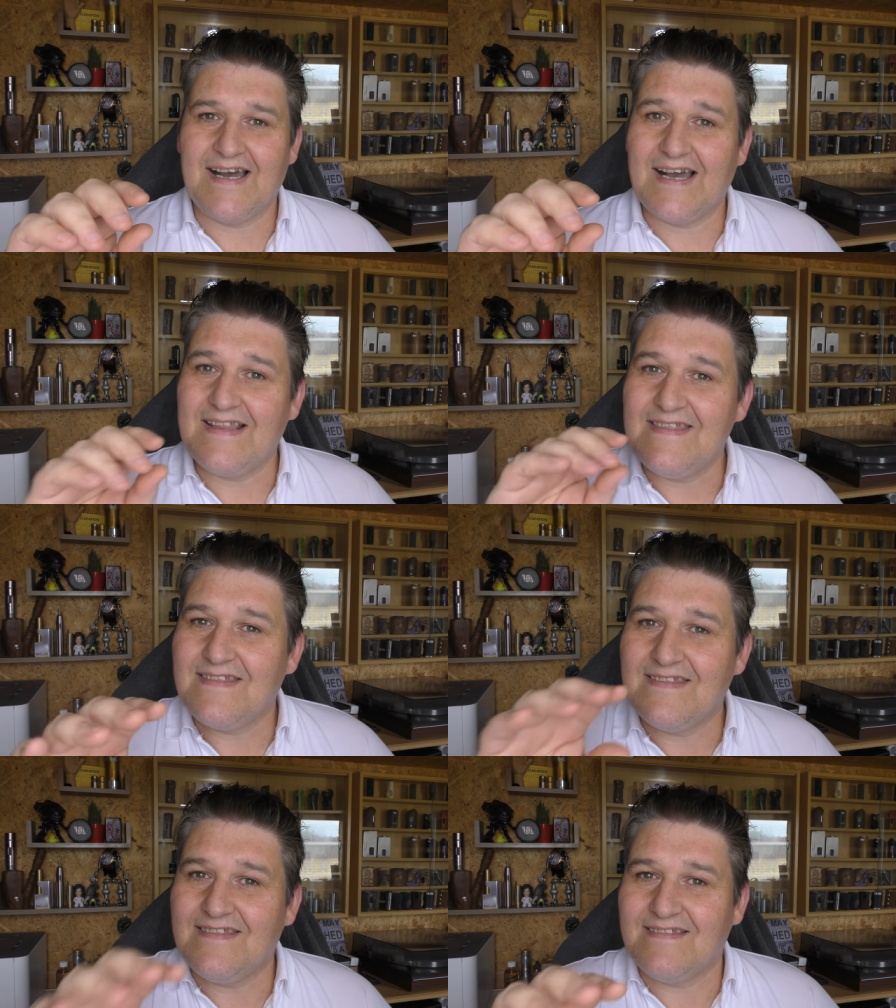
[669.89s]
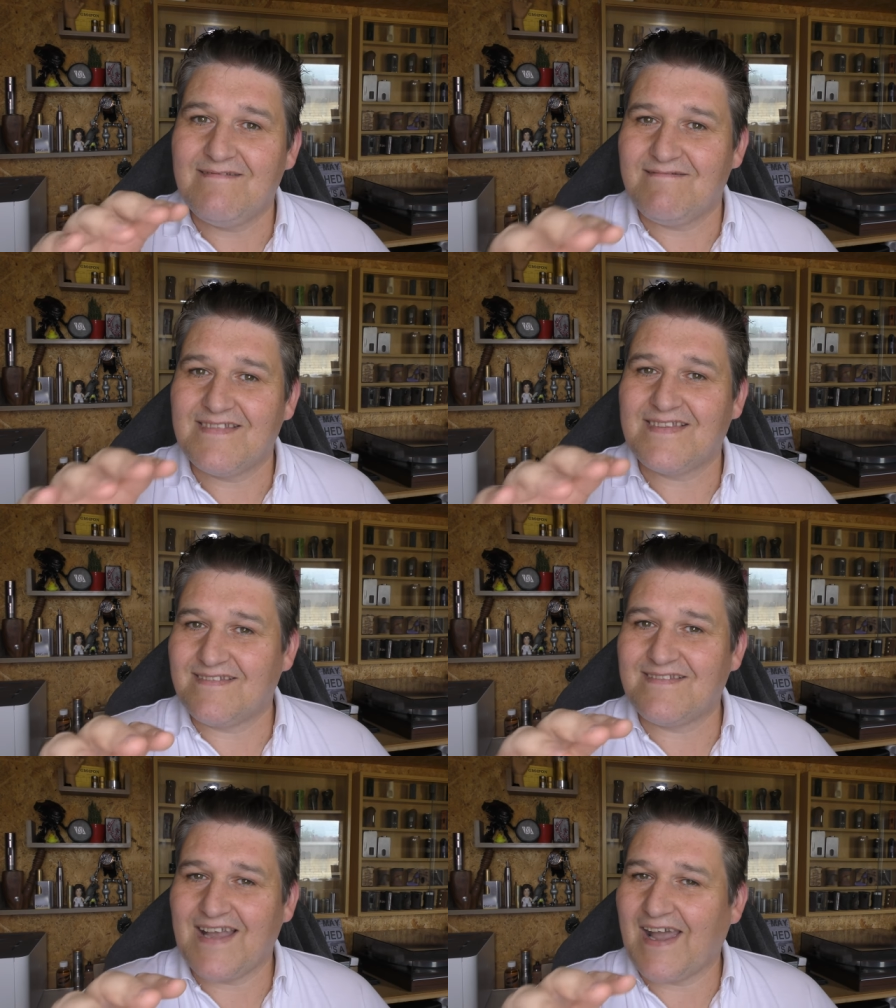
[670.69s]
And
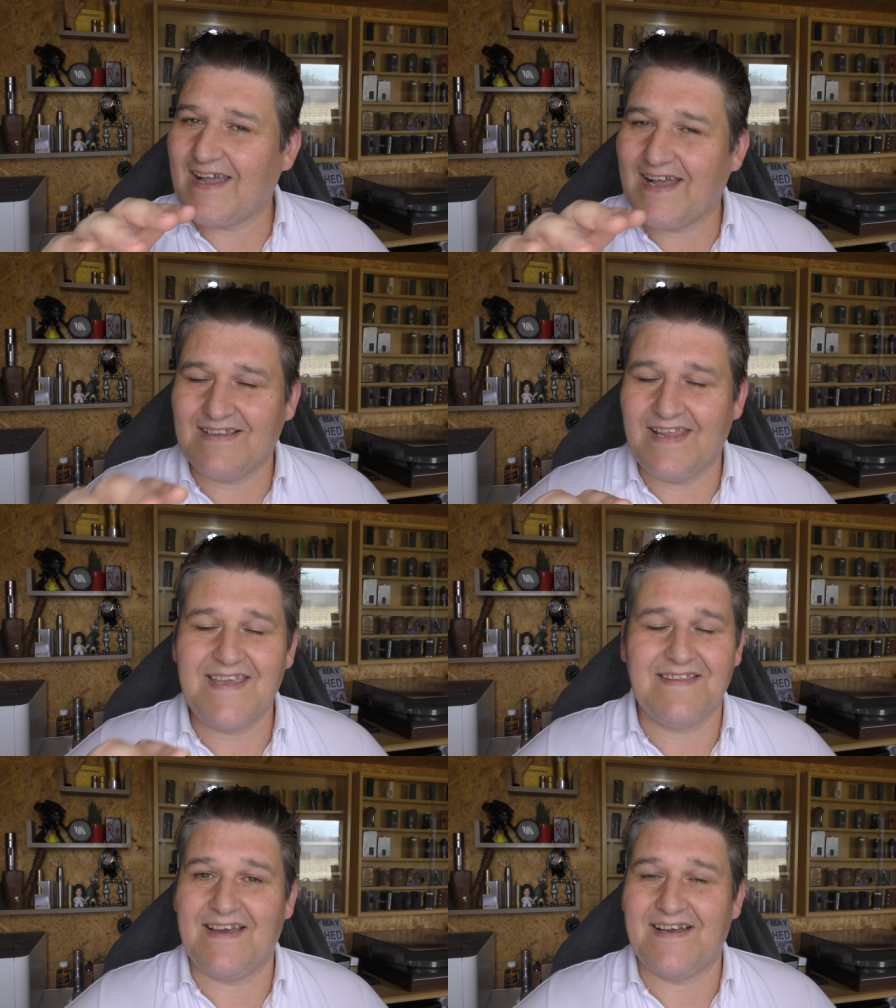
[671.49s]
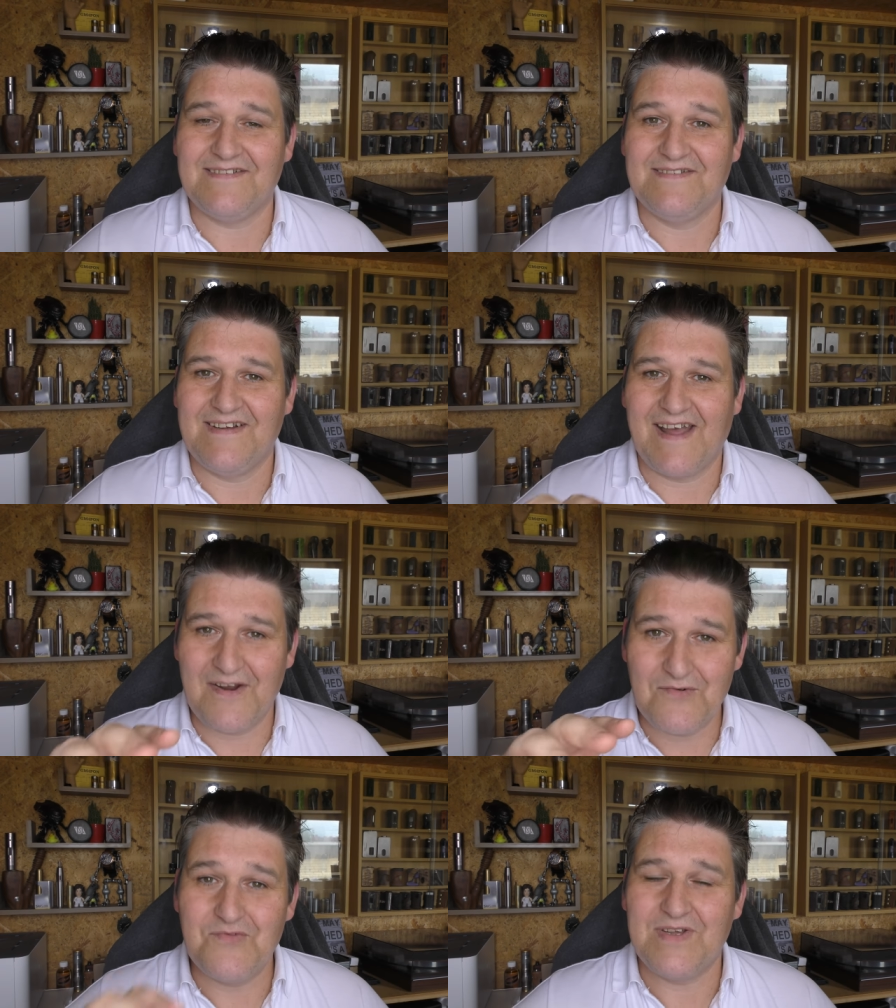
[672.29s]
I like that. I
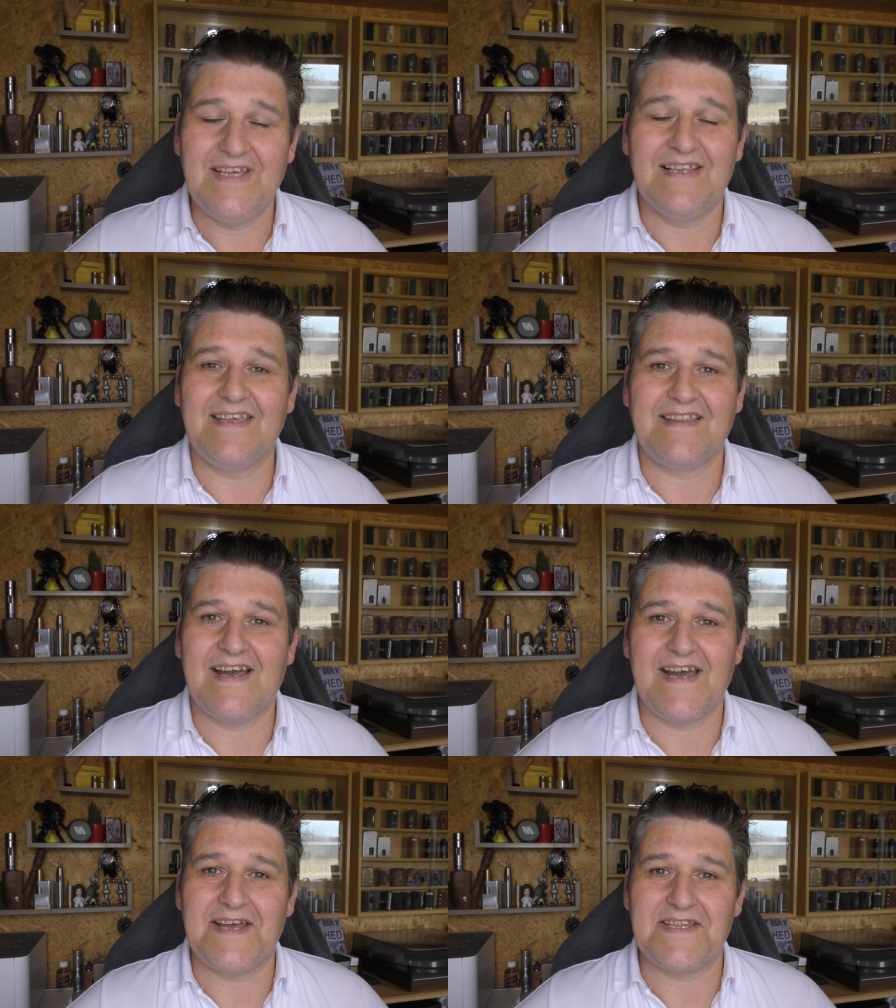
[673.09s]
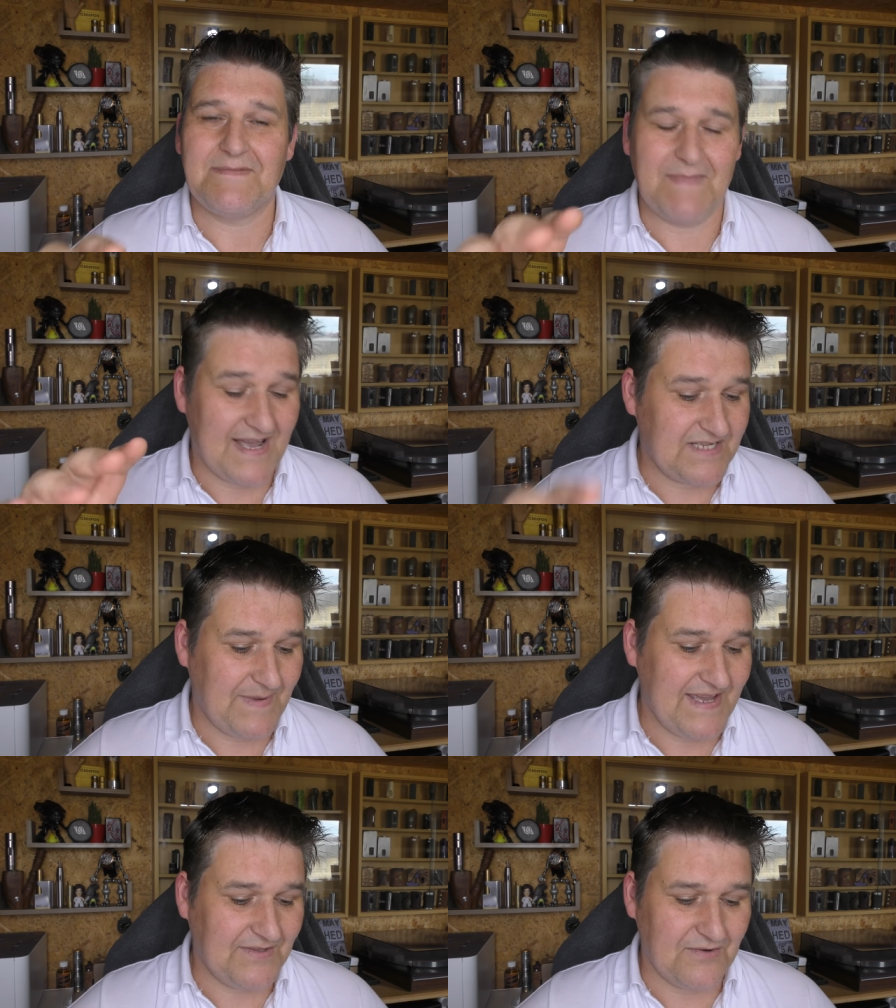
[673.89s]
really like that
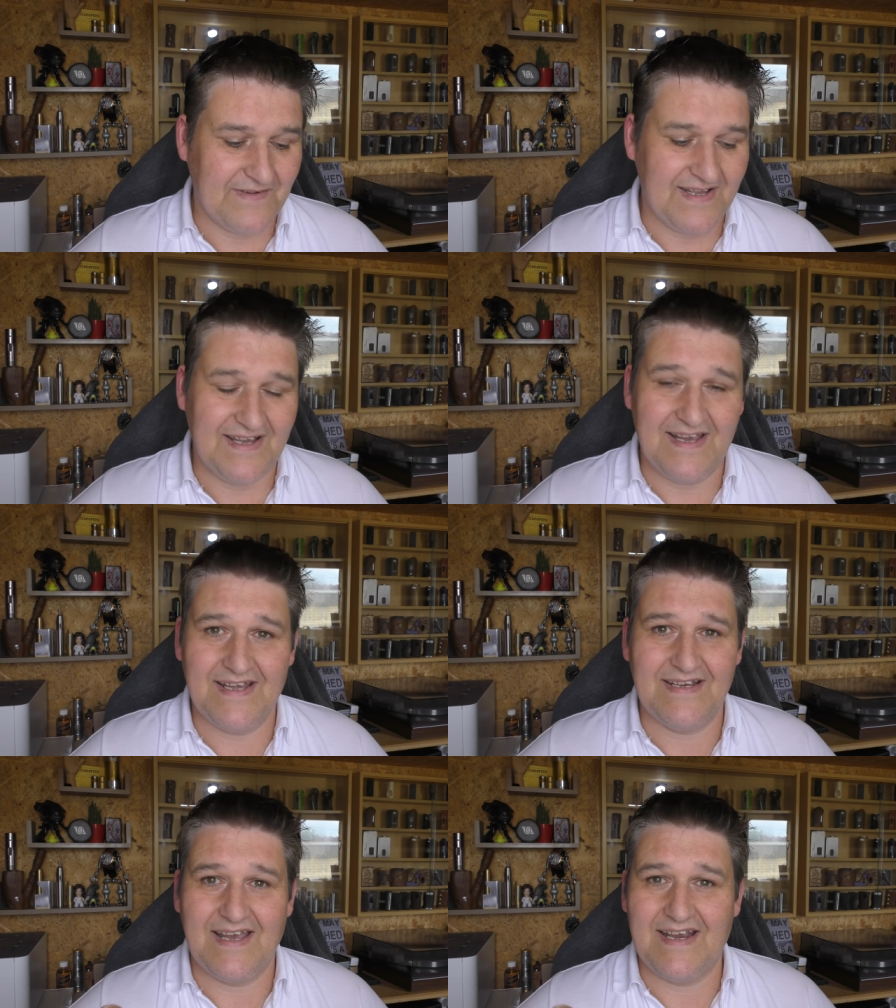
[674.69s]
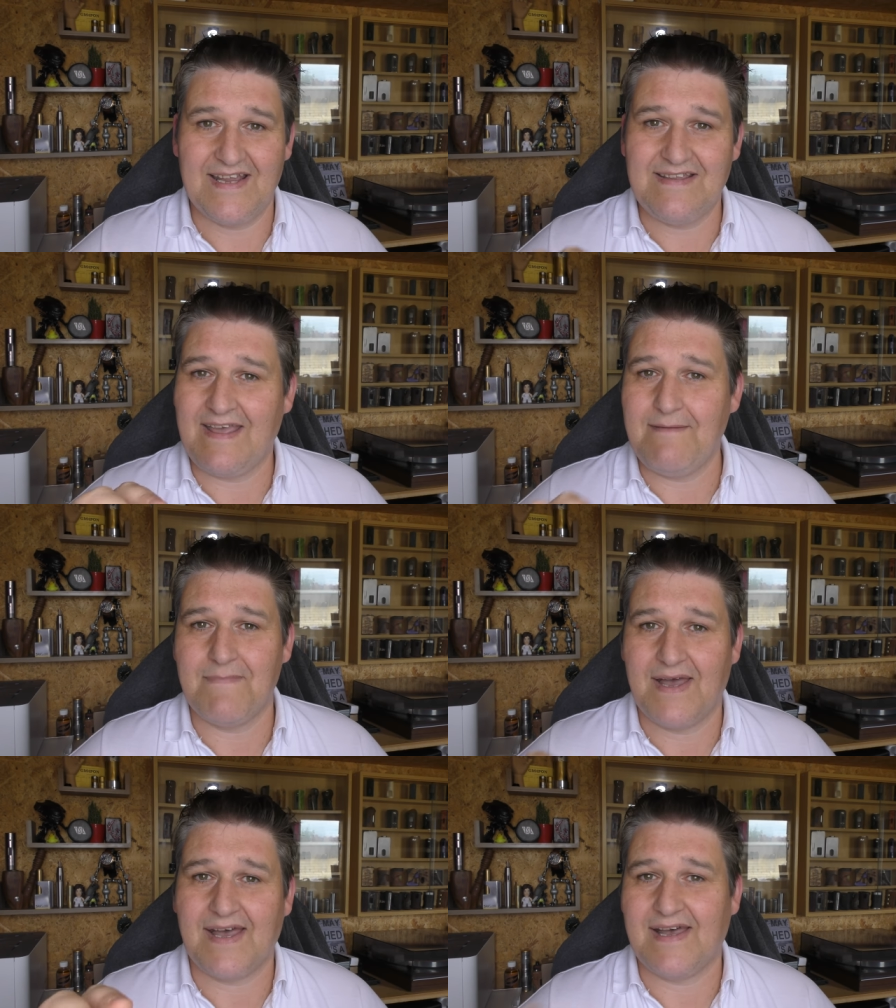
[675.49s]
aspect of it. And I tip
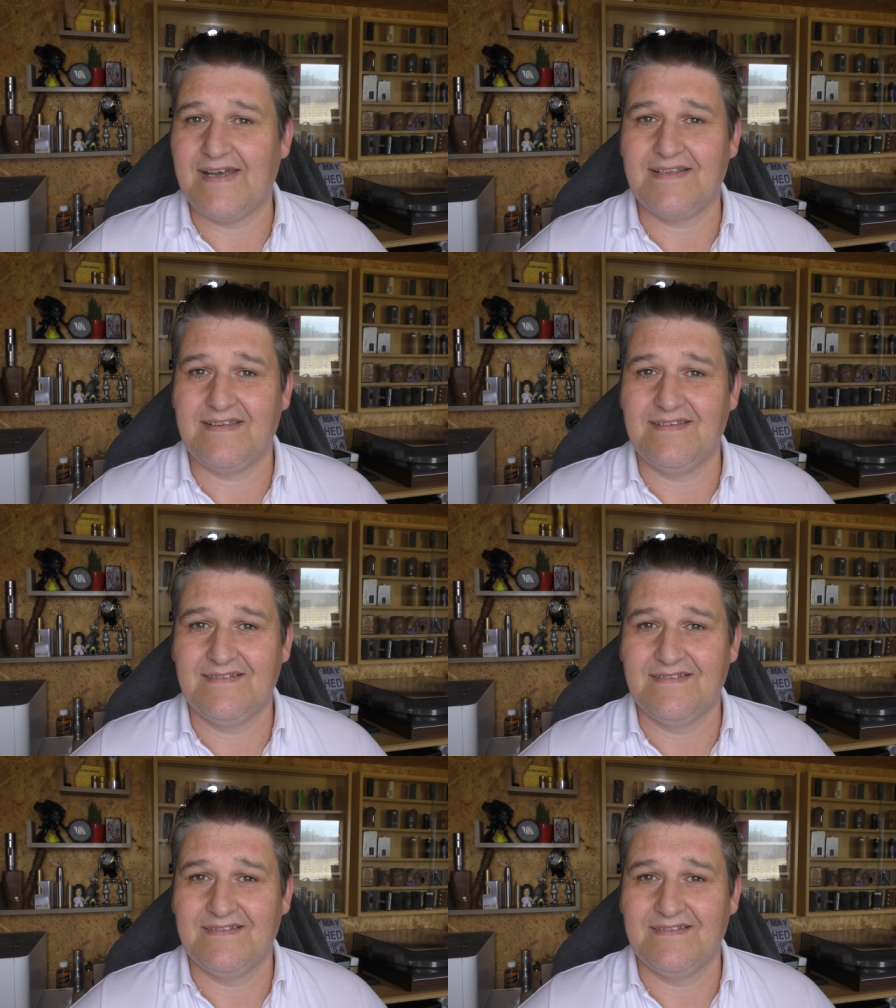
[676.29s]
my hat